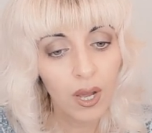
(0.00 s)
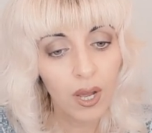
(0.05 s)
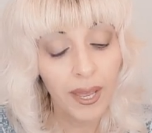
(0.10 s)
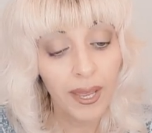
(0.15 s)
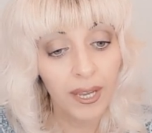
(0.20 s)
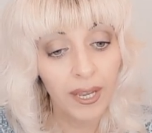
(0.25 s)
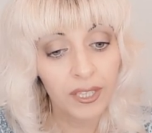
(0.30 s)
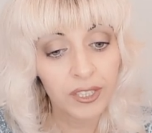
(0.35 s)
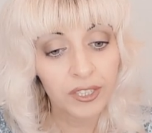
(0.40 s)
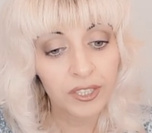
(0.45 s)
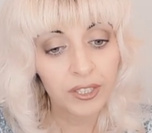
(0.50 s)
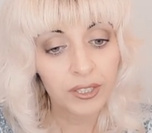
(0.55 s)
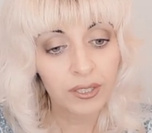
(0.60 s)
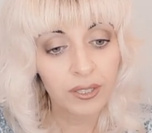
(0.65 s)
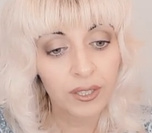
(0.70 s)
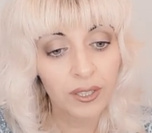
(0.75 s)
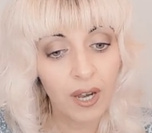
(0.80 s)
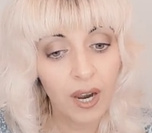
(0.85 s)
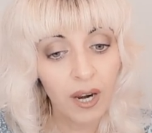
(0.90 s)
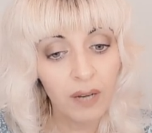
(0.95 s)
And
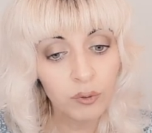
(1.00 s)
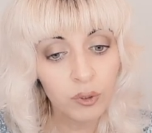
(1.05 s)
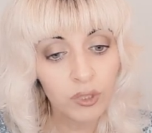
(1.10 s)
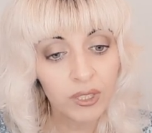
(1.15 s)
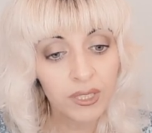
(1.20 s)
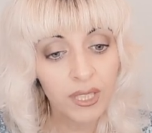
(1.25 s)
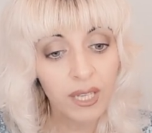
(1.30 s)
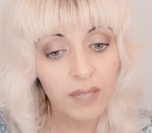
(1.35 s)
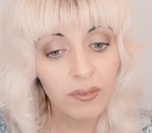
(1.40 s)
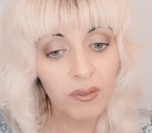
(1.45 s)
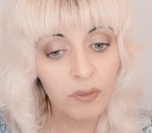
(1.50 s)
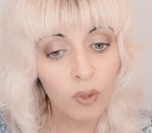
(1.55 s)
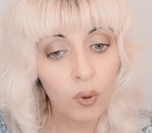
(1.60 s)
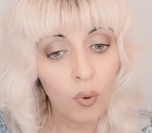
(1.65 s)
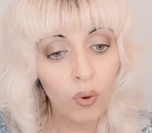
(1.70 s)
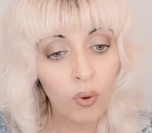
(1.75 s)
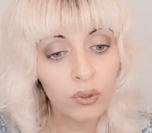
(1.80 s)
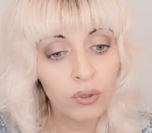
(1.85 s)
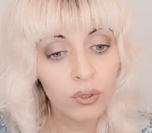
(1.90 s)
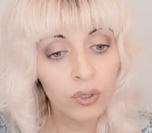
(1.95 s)
I have to say, with the
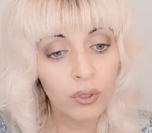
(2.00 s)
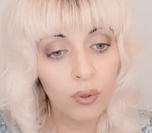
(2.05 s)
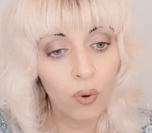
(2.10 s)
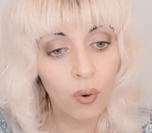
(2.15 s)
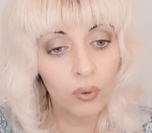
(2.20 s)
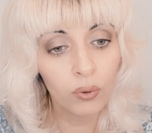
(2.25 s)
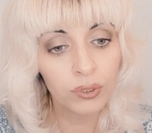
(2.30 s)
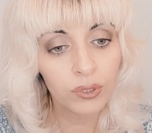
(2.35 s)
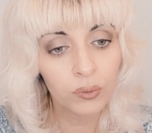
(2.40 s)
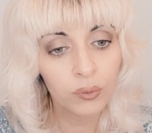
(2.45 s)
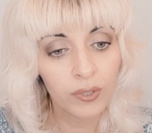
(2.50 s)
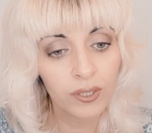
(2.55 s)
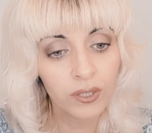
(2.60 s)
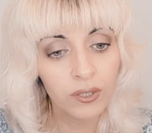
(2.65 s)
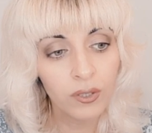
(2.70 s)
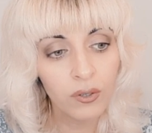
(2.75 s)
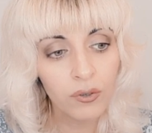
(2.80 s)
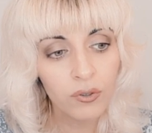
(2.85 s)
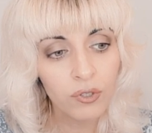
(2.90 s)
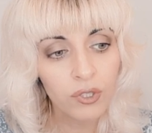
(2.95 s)
all closed
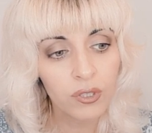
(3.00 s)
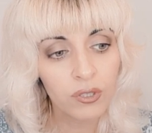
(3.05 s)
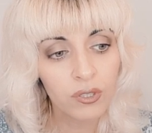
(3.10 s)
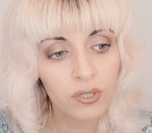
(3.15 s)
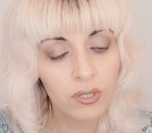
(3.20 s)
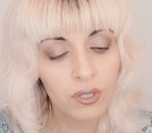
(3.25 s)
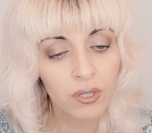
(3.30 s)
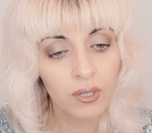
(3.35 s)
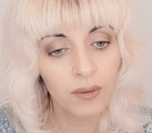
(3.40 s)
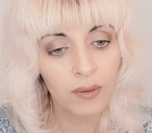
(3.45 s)
windows, it's